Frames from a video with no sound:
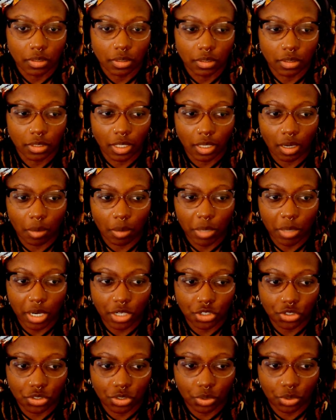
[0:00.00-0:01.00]
there are
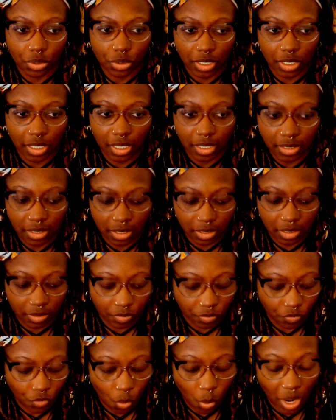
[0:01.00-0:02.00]
measures going against them
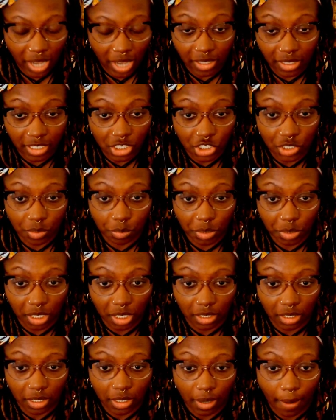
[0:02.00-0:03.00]
for why they shouldn't be
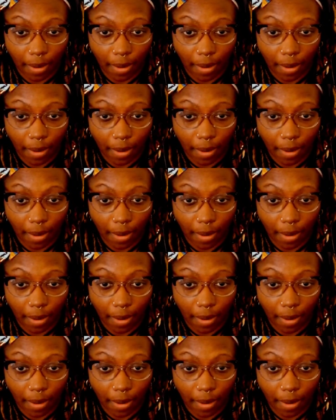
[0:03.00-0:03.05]
here.